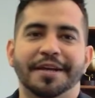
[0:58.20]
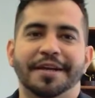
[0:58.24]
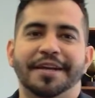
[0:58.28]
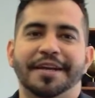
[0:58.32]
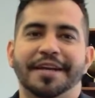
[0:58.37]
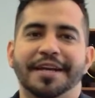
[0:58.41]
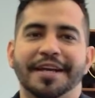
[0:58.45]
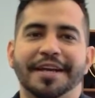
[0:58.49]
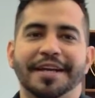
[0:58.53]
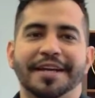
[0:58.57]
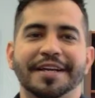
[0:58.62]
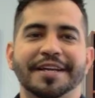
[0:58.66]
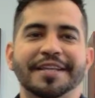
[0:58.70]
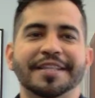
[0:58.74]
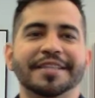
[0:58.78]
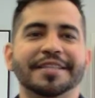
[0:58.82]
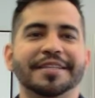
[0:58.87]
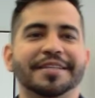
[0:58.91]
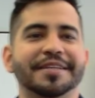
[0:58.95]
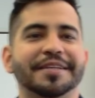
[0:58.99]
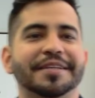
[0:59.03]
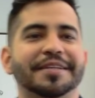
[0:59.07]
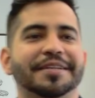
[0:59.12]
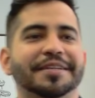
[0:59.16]

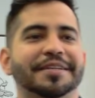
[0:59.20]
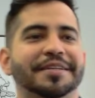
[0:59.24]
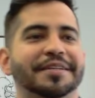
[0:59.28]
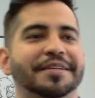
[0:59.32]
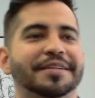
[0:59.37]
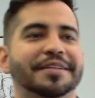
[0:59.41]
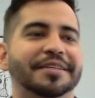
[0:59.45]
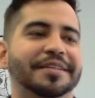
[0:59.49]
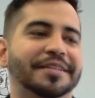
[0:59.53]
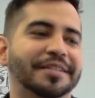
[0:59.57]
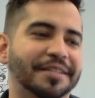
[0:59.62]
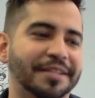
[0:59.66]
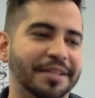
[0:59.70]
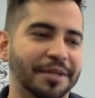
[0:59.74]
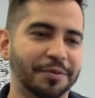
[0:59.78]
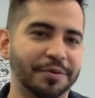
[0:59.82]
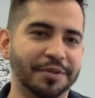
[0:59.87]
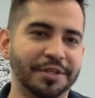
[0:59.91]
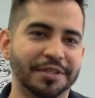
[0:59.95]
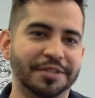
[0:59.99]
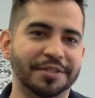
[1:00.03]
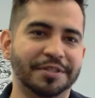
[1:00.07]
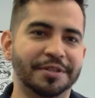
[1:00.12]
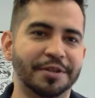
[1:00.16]
And they were
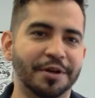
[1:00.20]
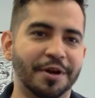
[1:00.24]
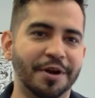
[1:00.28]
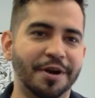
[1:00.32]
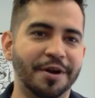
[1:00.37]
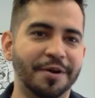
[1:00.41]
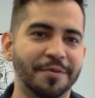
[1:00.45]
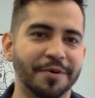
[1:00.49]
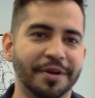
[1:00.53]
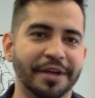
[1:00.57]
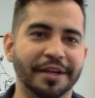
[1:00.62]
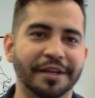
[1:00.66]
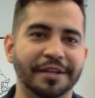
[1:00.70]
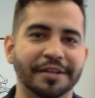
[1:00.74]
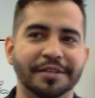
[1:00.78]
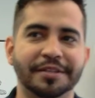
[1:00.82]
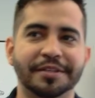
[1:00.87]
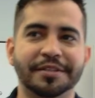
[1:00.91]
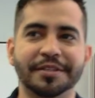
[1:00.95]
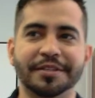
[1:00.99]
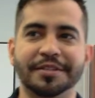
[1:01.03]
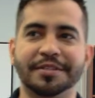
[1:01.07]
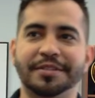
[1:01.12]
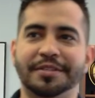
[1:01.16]
just in the hallway,
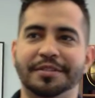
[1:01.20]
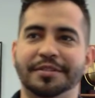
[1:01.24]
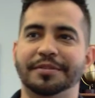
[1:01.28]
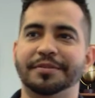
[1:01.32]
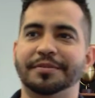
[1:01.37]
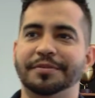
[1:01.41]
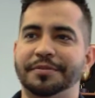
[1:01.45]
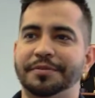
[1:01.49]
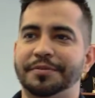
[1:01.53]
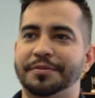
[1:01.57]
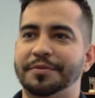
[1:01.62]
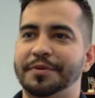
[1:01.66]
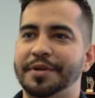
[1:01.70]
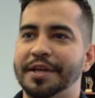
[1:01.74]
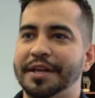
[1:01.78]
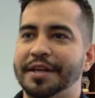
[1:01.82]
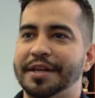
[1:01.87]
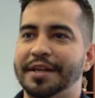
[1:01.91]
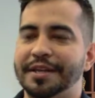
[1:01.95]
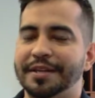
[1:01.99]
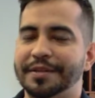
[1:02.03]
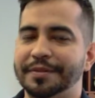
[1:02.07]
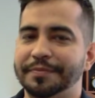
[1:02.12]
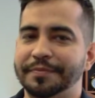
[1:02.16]
just right
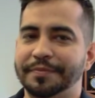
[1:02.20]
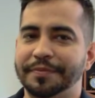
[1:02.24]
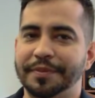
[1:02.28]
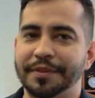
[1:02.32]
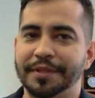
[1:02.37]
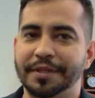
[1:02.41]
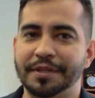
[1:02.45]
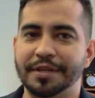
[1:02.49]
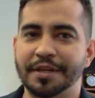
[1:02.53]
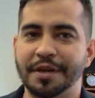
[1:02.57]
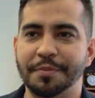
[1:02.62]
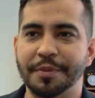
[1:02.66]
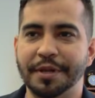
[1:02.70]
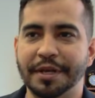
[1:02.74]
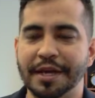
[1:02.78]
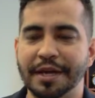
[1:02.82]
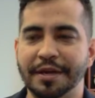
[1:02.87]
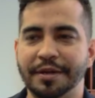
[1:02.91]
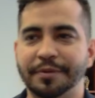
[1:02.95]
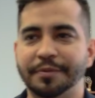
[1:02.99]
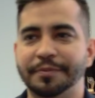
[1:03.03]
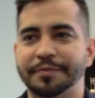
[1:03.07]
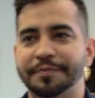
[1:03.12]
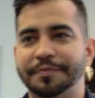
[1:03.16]
coming
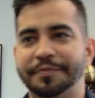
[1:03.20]
out.